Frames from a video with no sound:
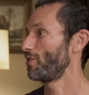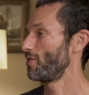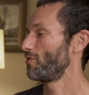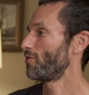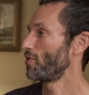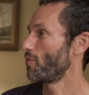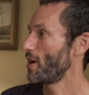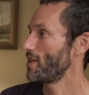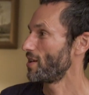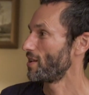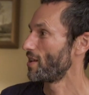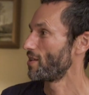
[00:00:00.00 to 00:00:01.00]
for for the way
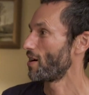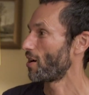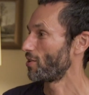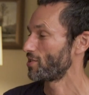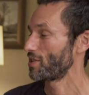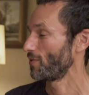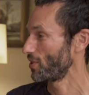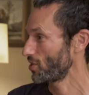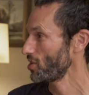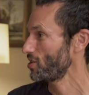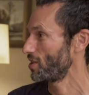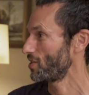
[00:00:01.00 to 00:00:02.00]
that our
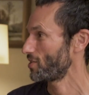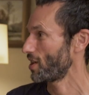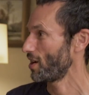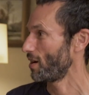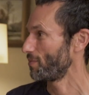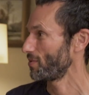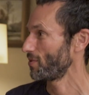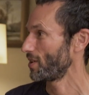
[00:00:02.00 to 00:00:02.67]
civilization is set up.